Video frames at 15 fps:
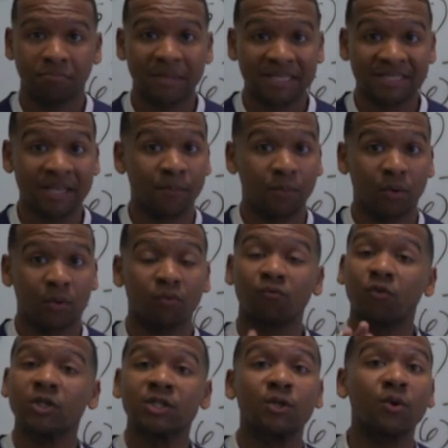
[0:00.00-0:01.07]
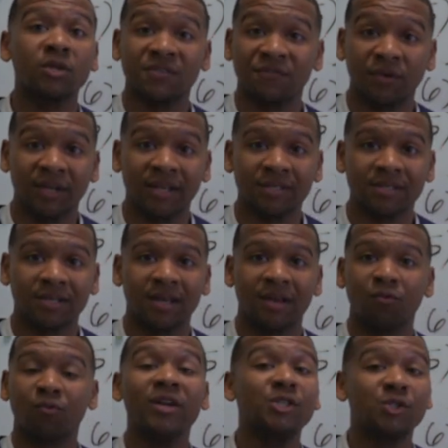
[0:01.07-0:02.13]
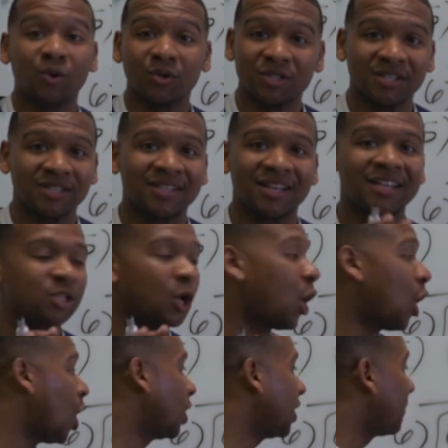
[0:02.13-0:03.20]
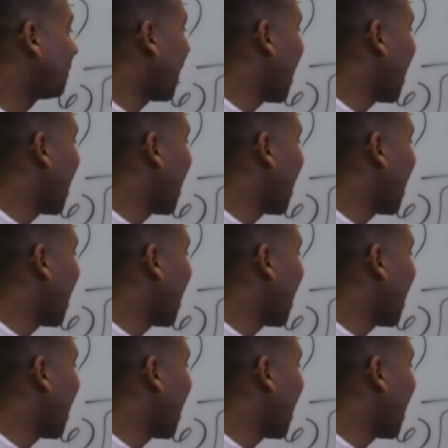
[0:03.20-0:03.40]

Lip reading: That's simple. Resourcefulness, resources. It's all